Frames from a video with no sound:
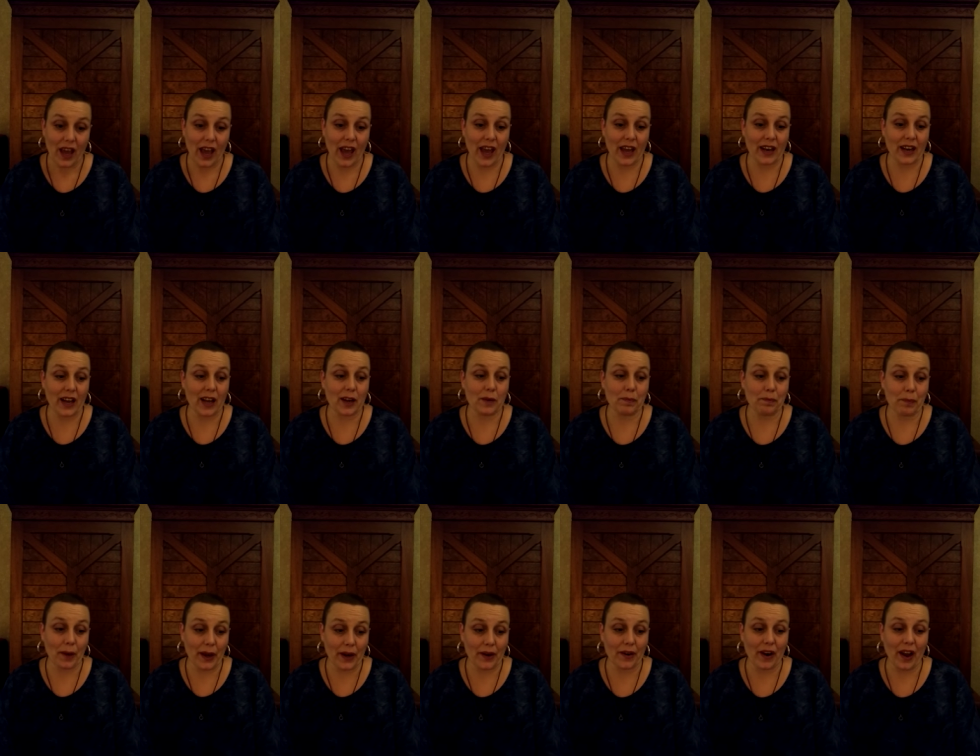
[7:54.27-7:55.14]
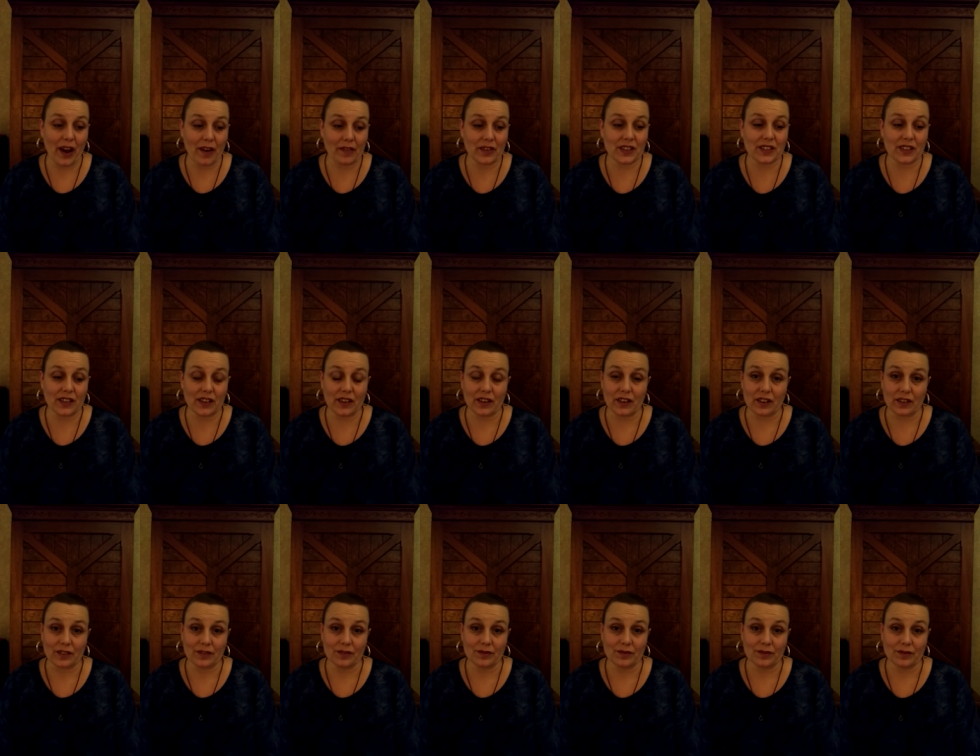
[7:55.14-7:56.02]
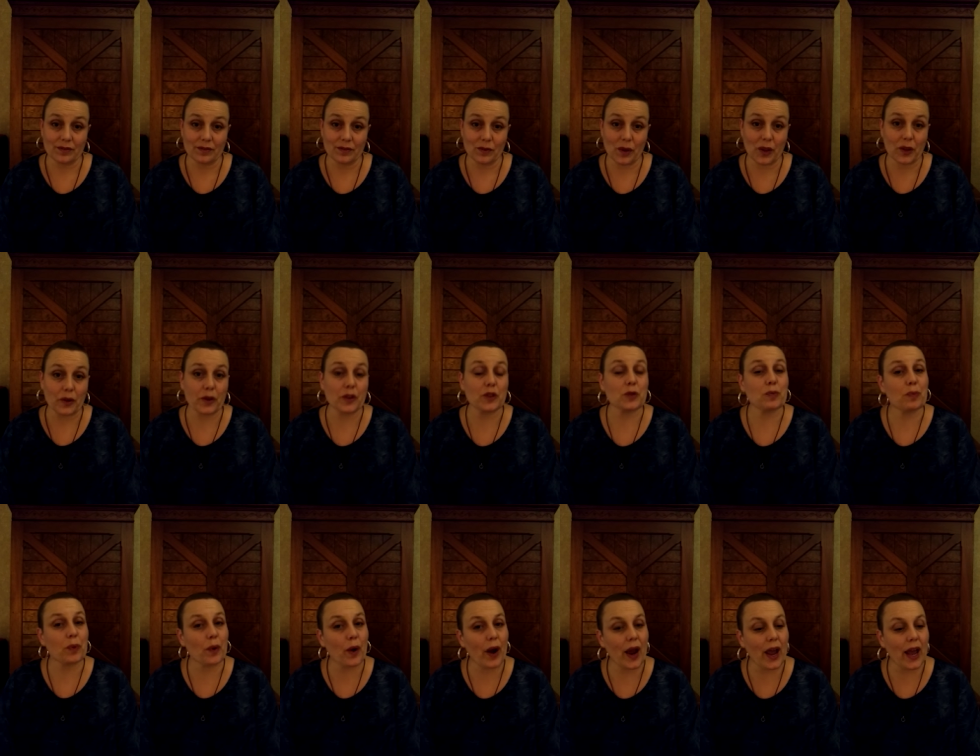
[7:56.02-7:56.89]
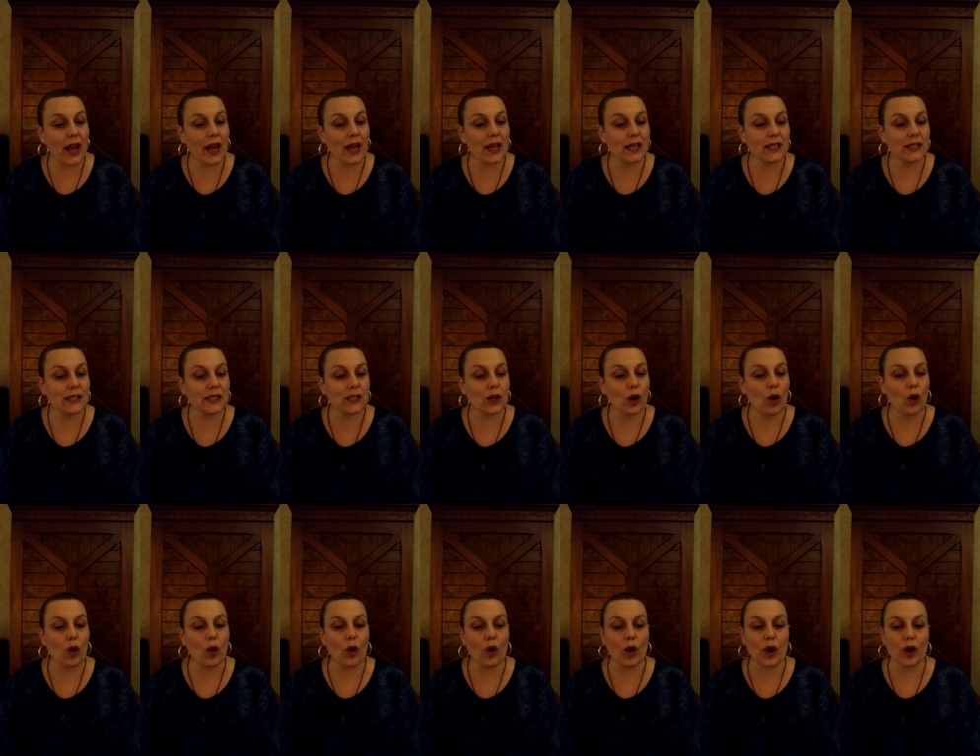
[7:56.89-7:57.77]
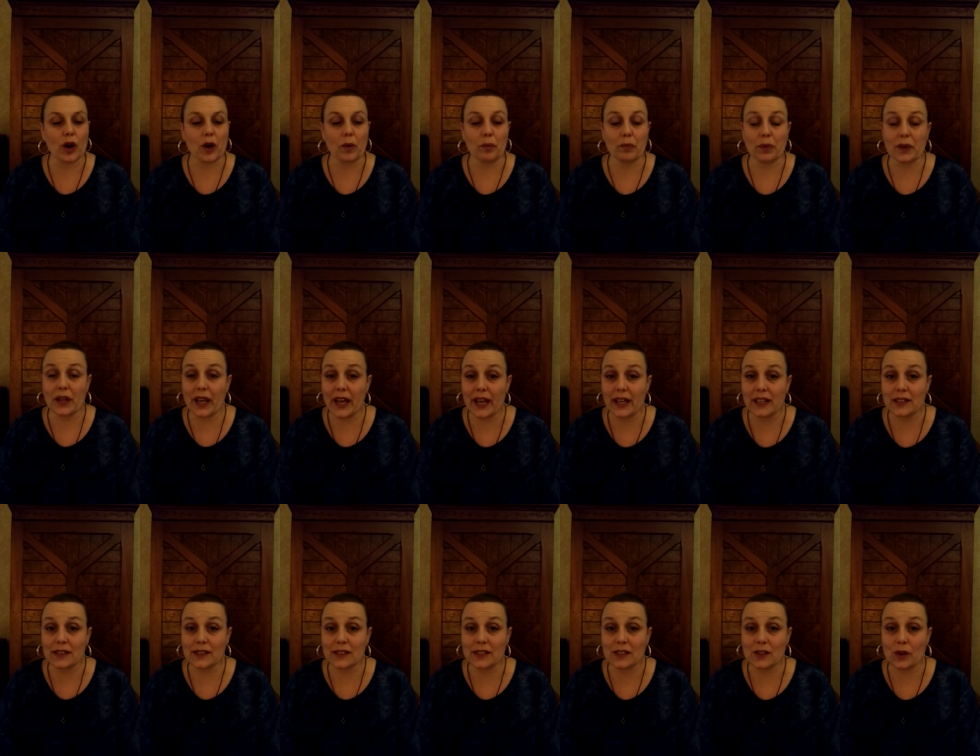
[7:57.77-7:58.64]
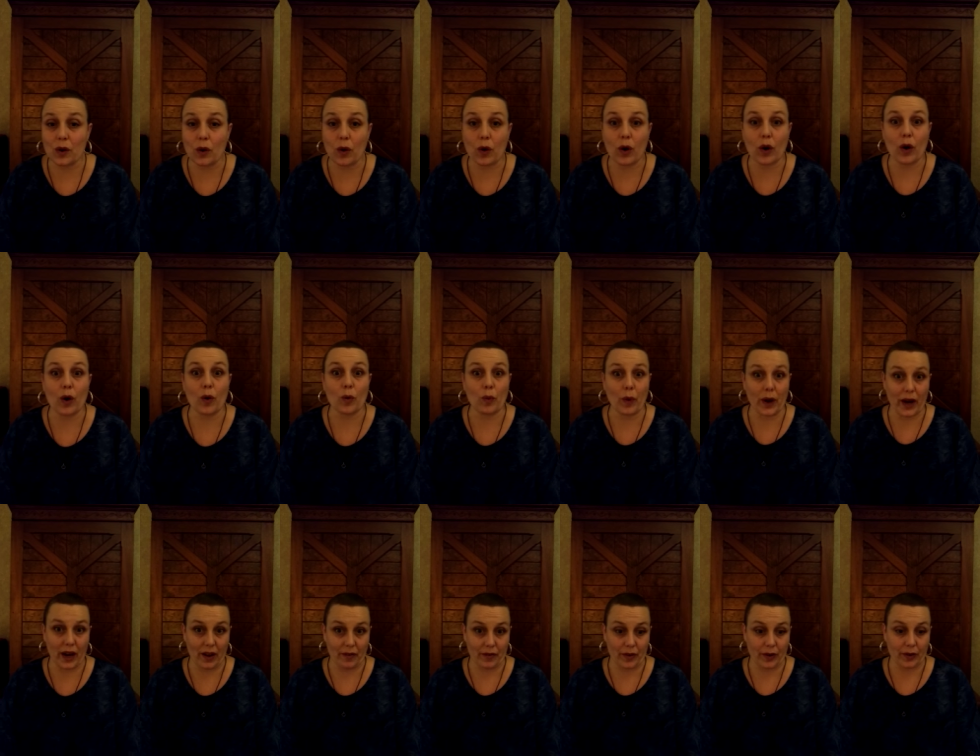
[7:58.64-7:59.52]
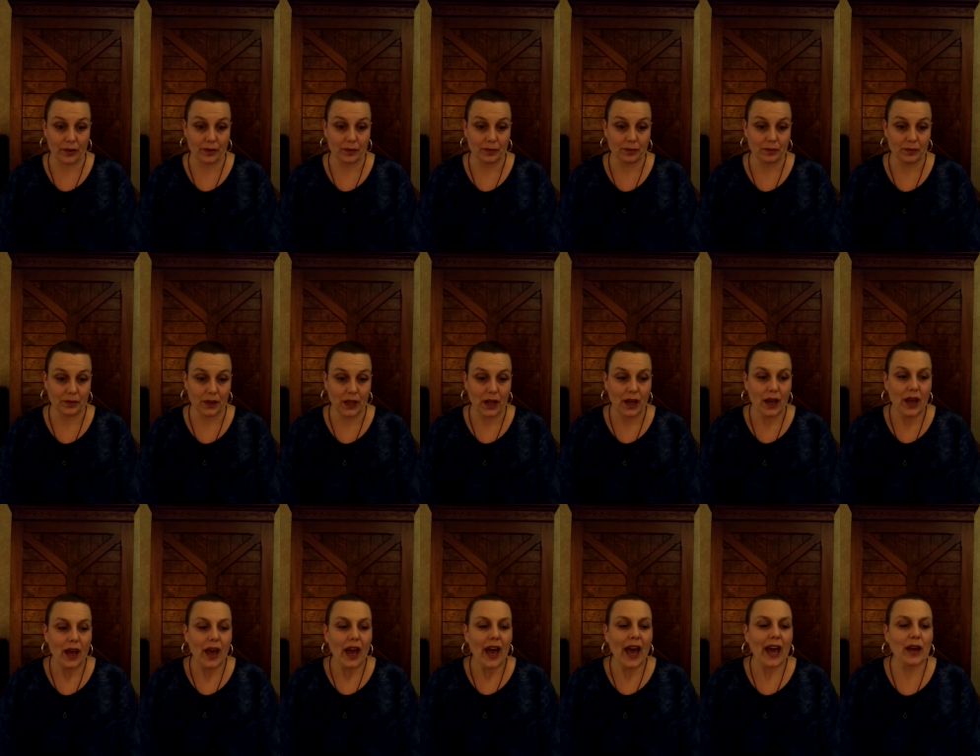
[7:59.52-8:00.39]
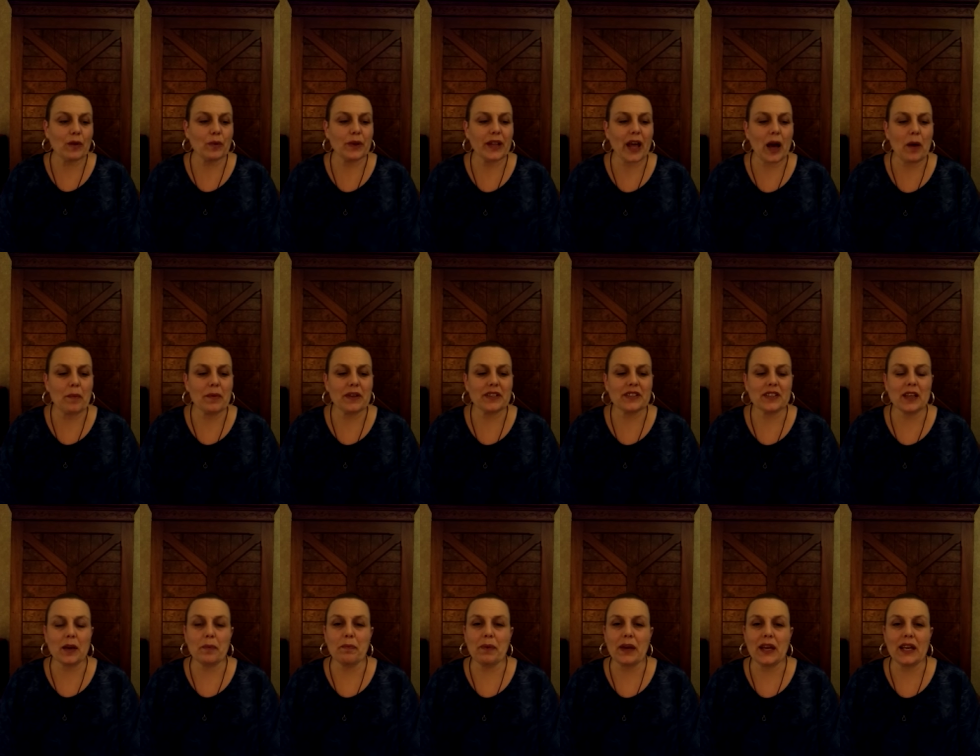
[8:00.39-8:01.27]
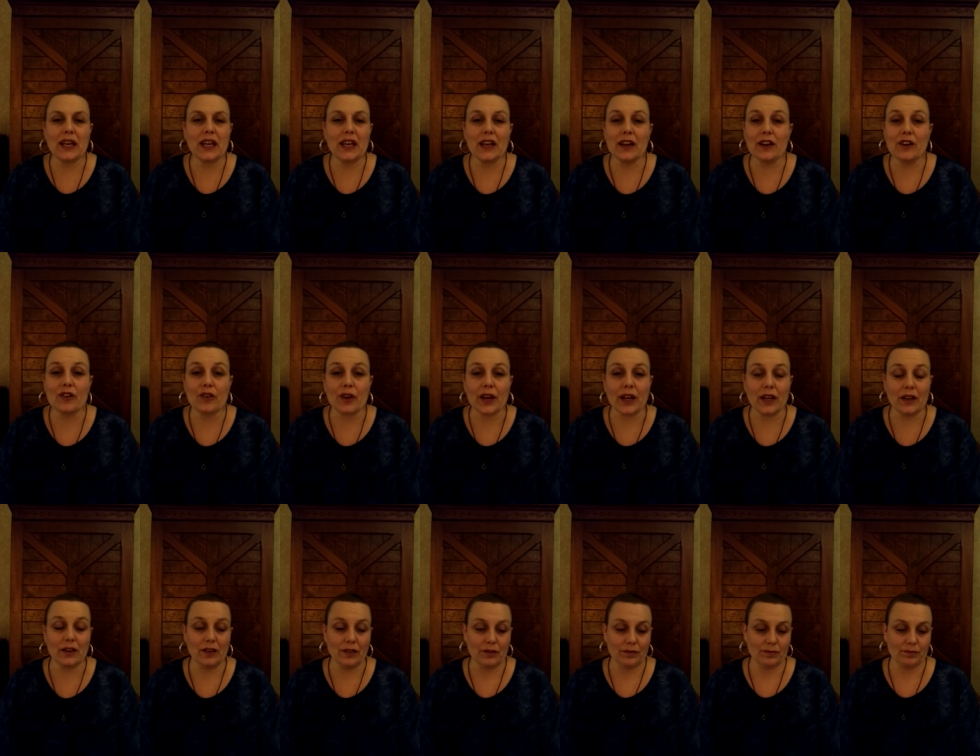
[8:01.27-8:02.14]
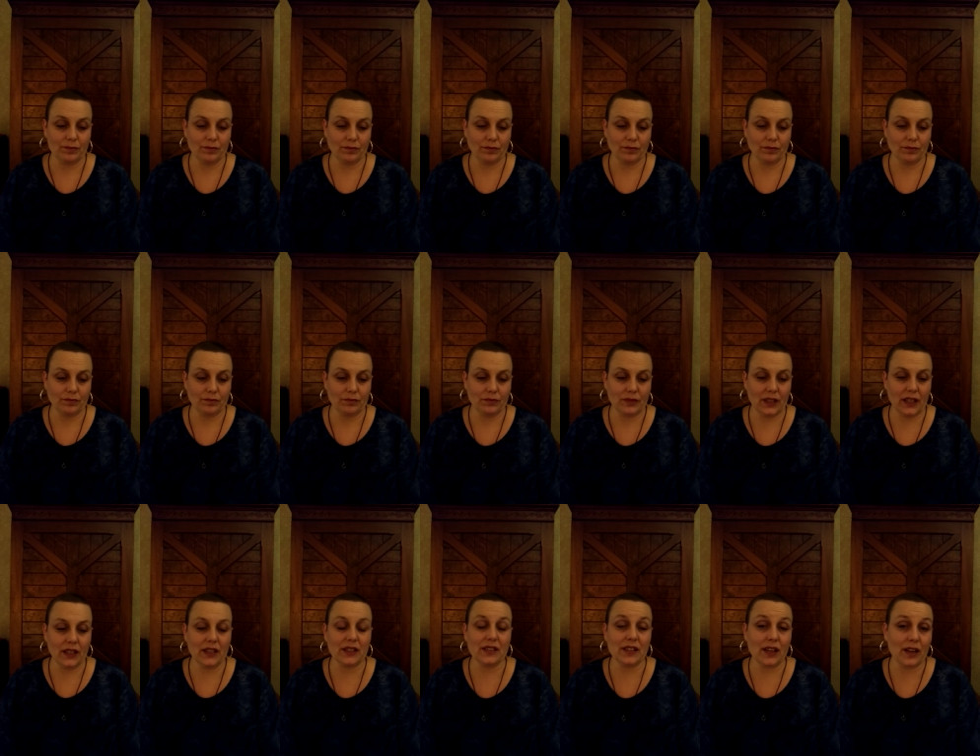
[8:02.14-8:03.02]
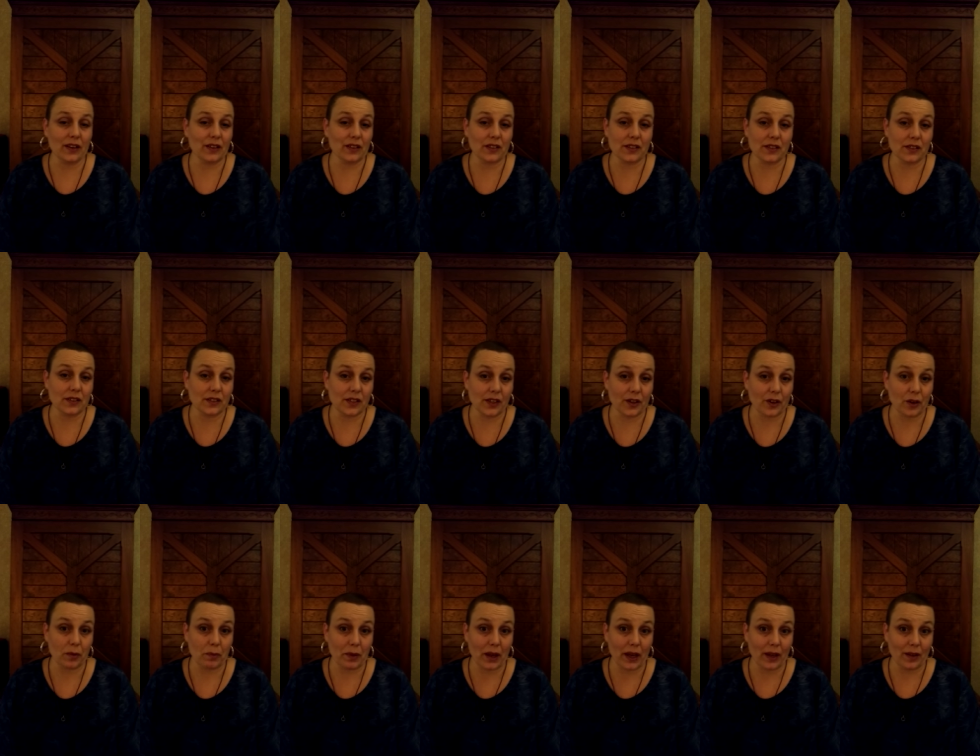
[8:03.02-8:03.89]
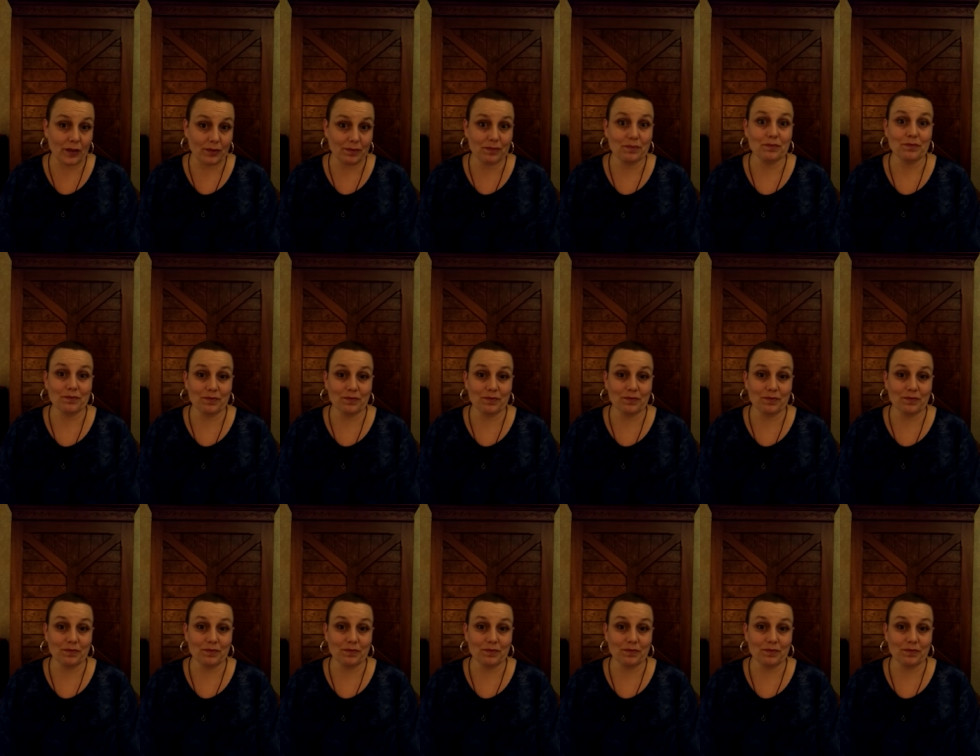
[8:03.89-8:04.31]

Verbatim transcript: and I'd better have his ear, whether it's praise or complaints or whatever. And without missing a beat, he agreed, and he sounded sincere to me.